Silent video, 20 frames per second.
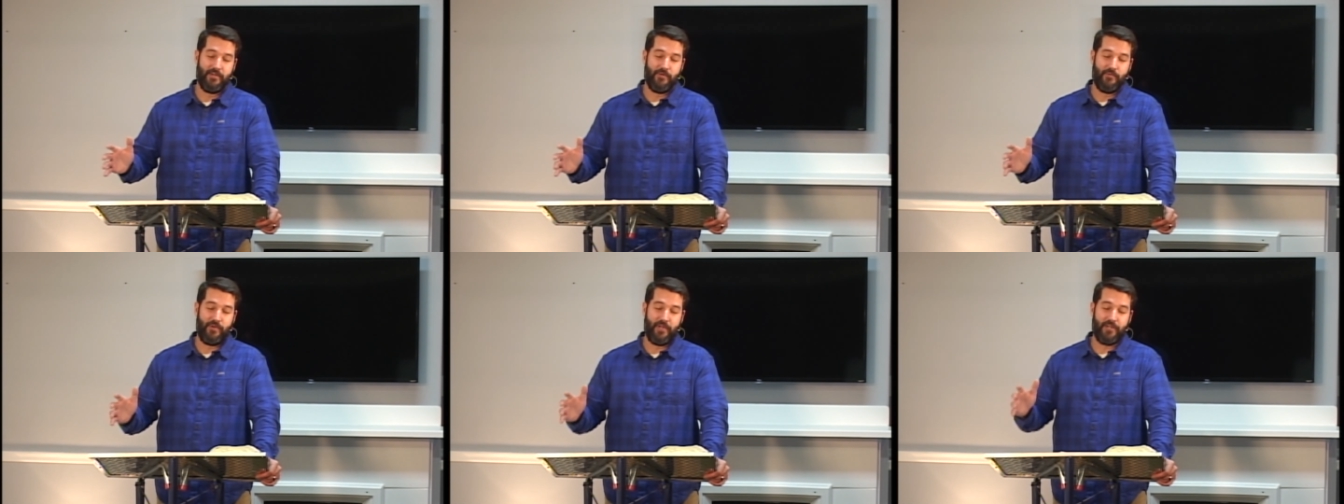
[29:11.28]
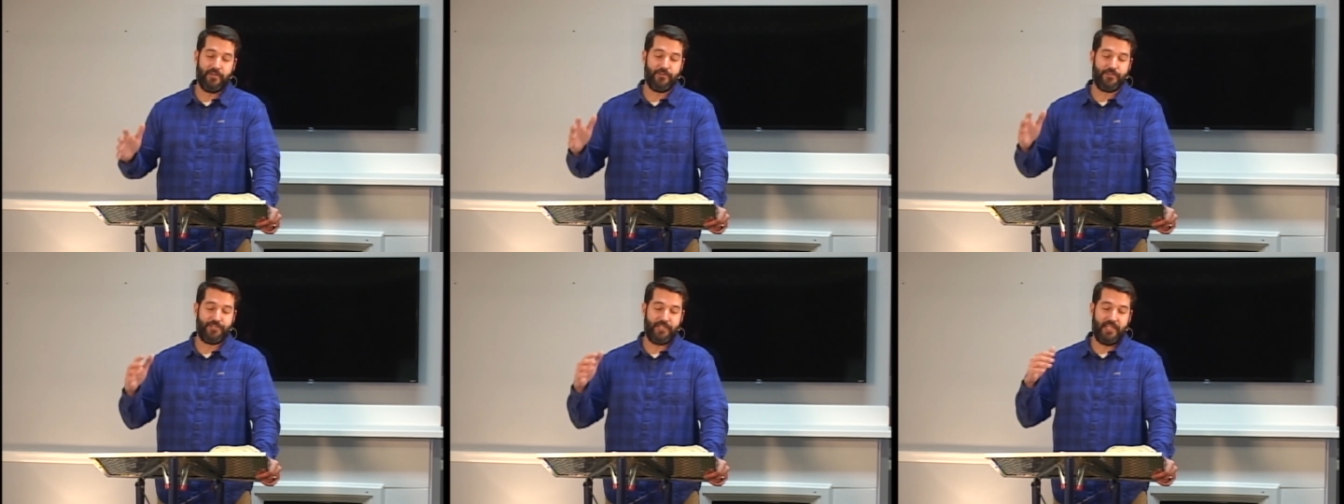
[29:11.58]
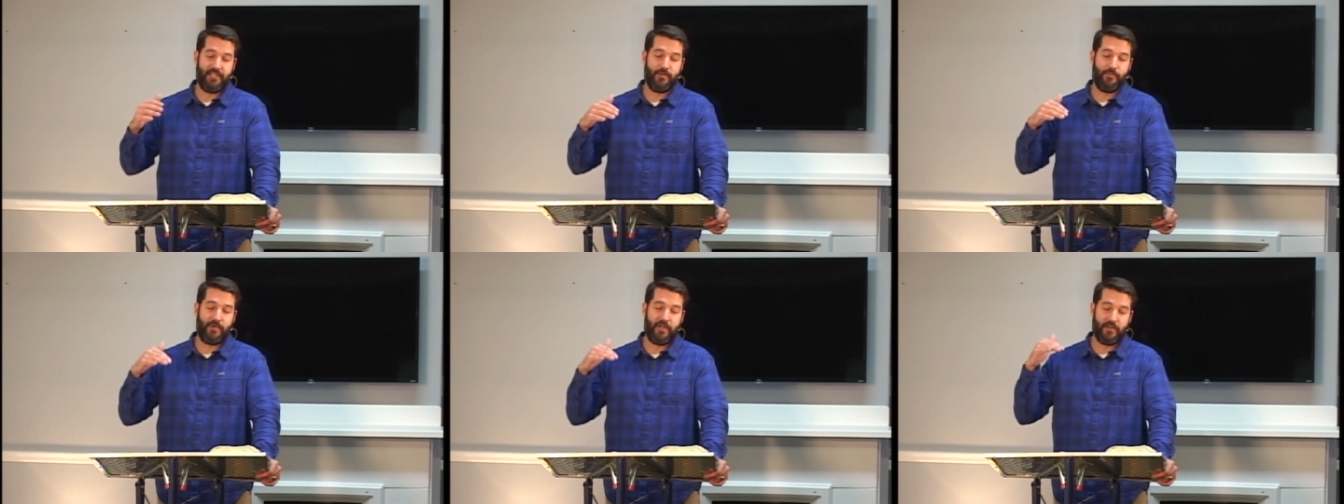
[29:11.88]
We
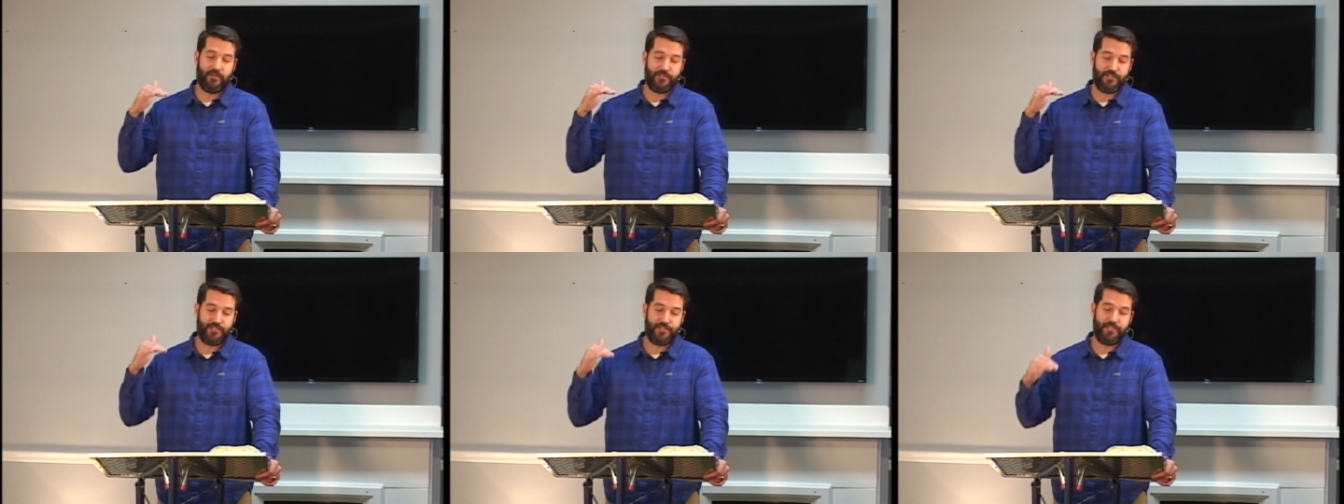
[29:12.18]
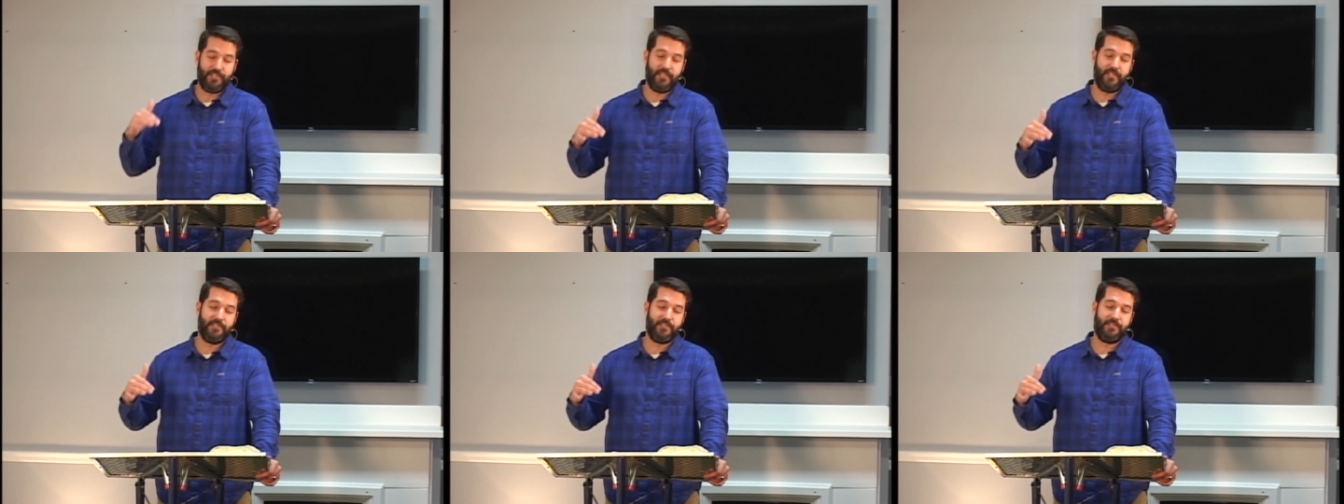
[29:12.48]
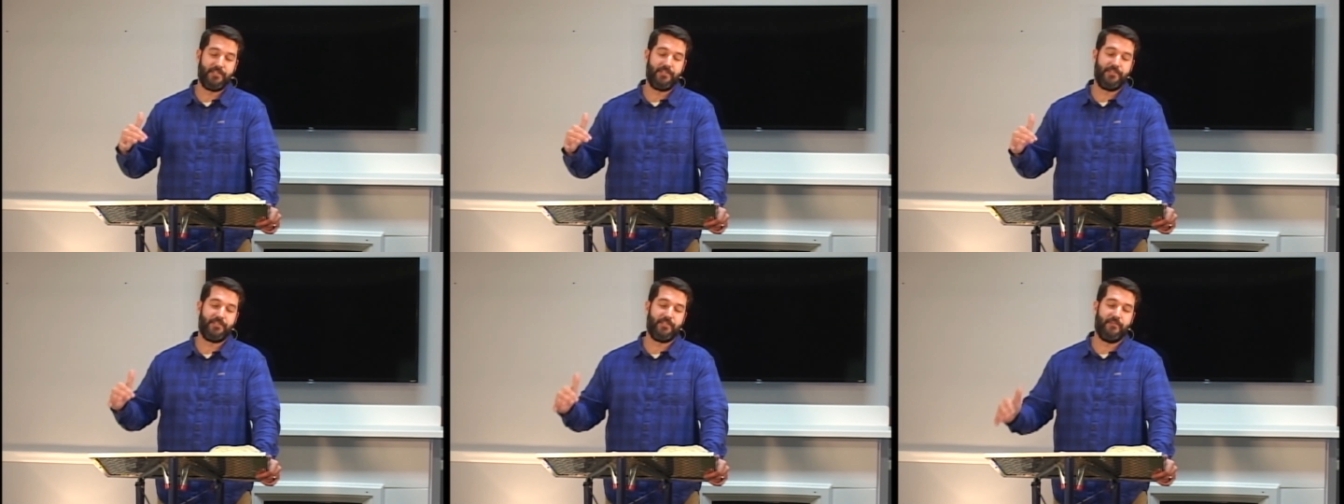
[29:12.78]
understand that we are
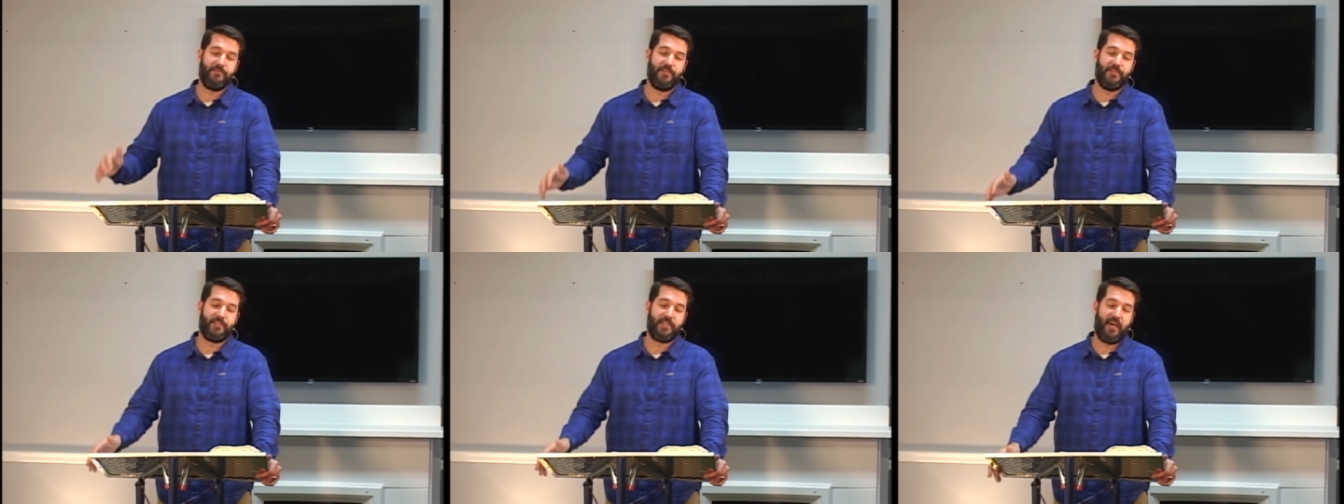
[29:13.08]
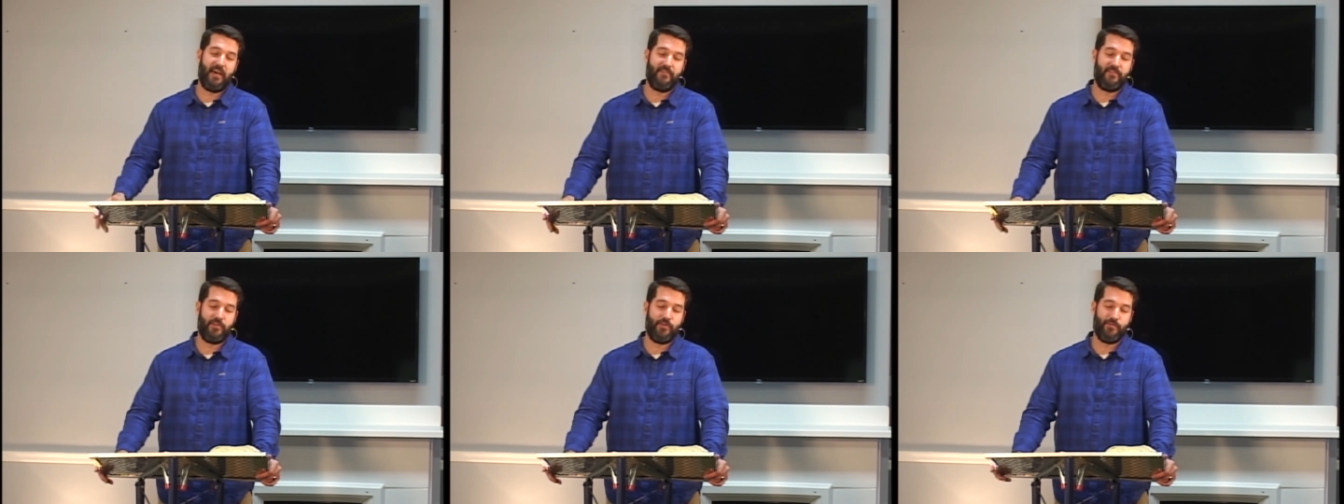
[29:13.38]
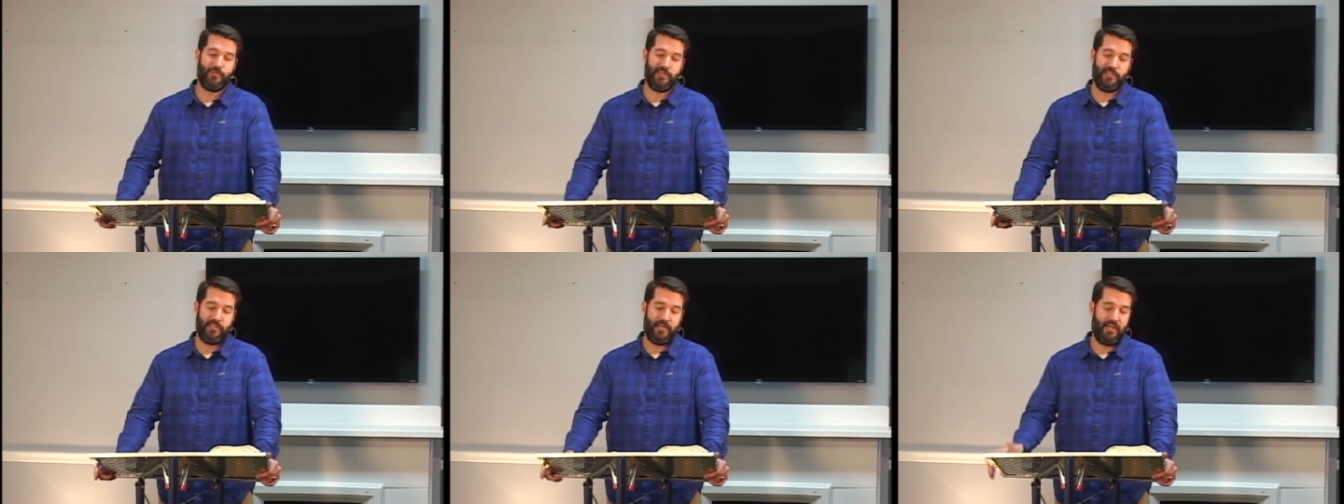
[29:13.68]
citizens of this heaven,